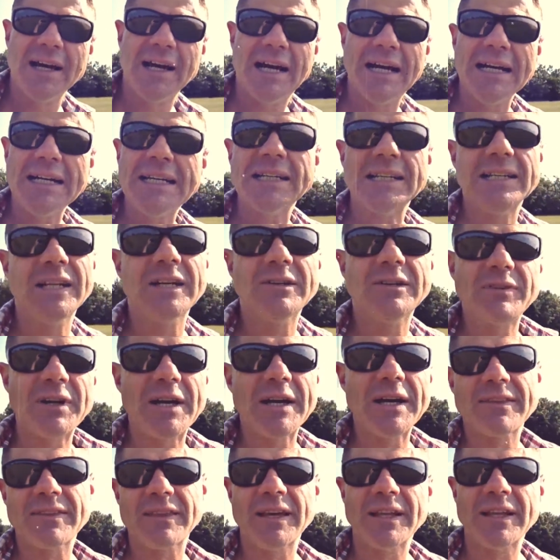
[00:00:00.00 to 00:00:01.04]
I can love
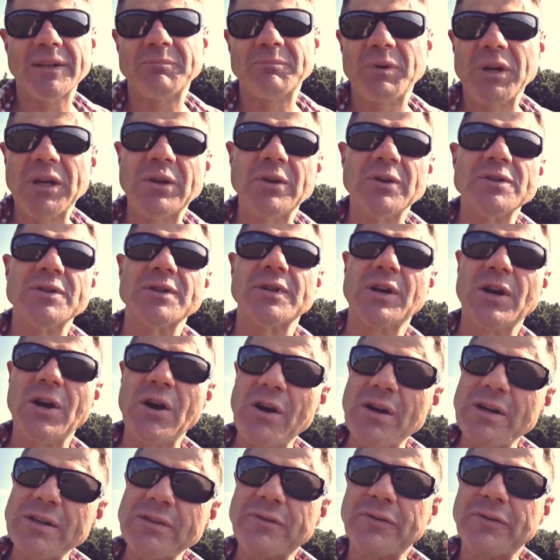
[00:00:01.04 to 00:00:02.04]
like that because God